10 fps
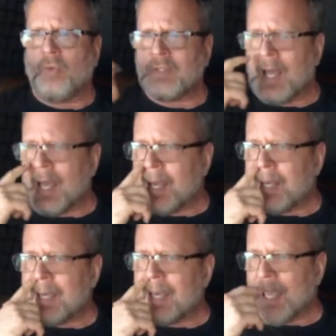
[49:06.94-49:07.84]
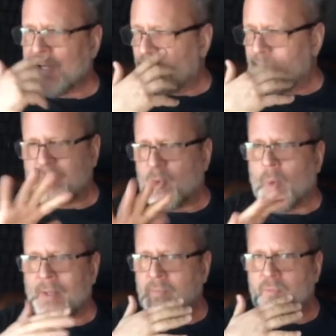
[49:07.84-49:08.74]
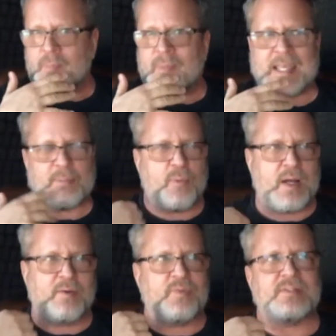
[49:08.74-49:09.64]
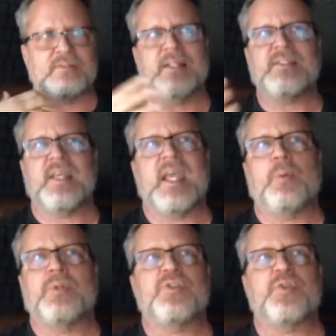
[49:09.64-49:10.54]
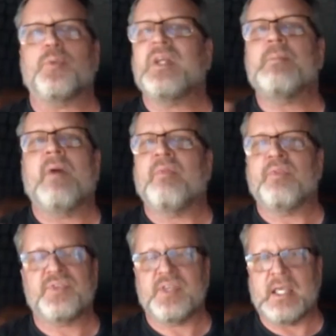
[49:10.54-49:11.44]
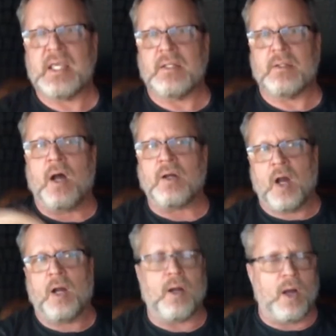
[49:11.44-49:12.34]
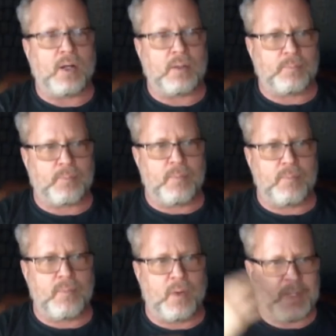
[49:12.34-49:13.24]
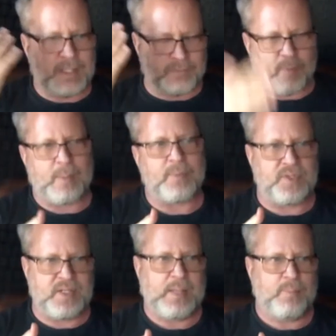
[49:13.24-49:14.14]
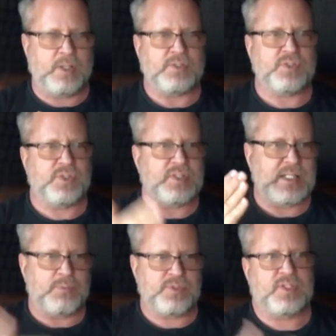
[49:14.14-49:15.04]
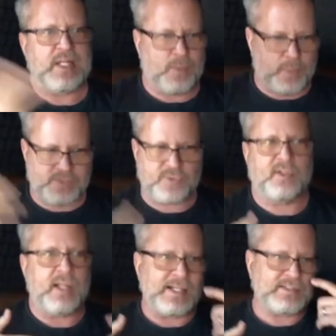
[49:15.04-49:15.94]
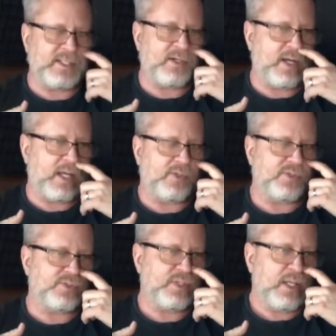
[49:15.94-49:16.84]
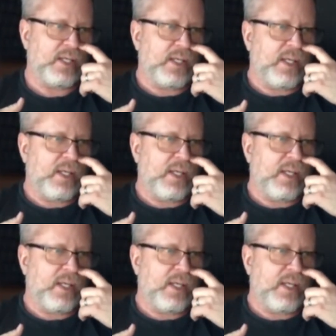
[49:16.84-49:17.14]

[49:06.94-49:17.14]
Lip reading: Paul and I don't remember when we became aware of this. Let's say it was 3 months in. We can remember the date, March 13th was the day that we sort of locked down our house.